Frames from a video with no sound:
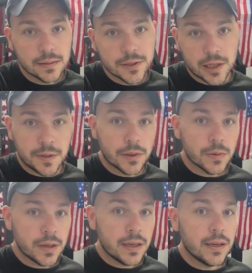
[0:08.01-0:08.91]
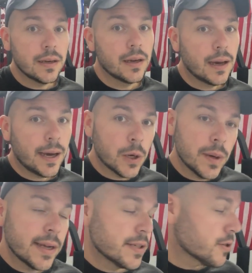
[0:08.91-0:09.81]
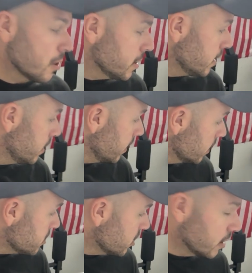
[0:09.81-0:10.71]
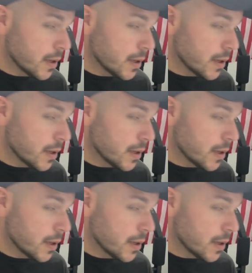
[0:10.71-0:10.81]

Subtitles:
JB3, how do I get started in a gym?